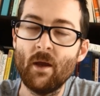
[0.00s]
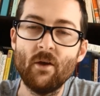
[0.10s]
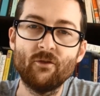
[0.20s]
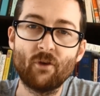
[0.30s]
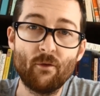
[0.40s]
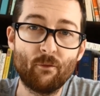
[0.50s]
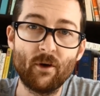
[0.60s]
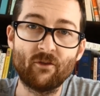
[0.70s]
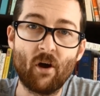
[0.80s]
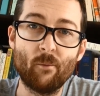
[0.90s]
So for
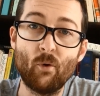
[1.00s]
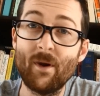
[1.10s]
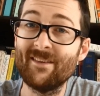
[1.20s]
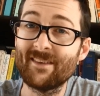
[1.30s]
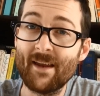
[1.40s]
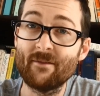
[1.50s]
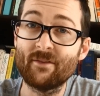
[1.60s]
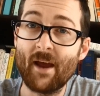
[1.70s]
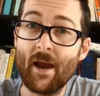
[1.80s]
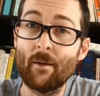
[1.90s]
example, instead of
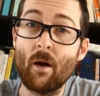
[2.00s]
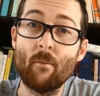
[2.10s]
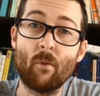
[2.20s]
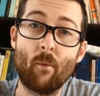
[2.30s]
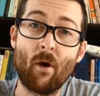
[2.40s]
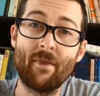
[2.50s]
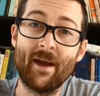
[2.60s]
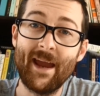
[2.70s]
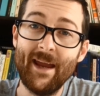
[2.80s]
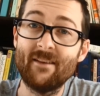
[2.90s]
saying my brother
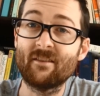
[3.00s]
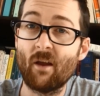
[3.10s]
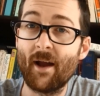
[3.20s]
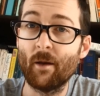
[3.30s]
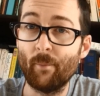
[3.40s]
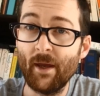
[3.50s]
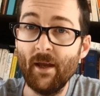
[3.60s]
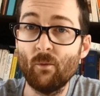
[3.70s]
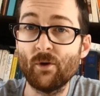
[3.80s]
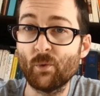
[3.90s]
eats like a
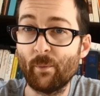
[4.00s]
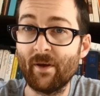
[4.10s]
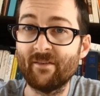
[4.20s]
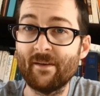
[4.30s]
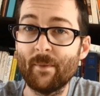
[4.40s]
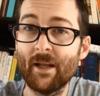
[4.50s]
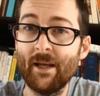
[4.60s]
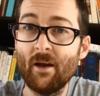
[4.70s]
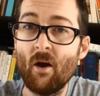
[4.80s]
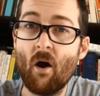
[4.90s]
pig, which would be a simile,
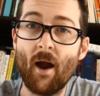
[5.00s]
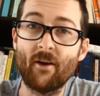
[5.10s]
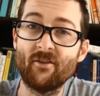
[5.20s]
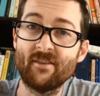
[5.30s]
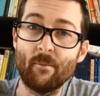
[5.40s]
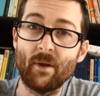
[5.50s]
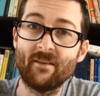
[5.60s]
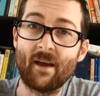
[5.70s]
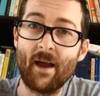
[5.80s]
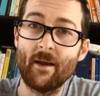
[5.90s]
I could simply
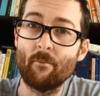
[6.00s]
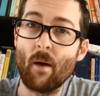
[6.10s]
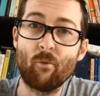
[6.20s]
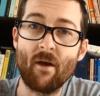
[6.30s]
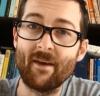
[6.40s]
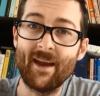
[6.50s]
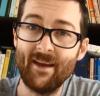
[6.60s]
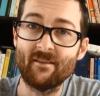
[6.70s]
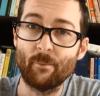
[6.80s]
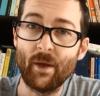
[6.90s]
say my brother
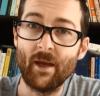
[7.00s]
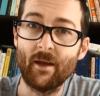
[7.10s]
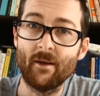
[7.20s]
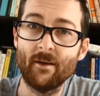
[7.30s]
is a pig.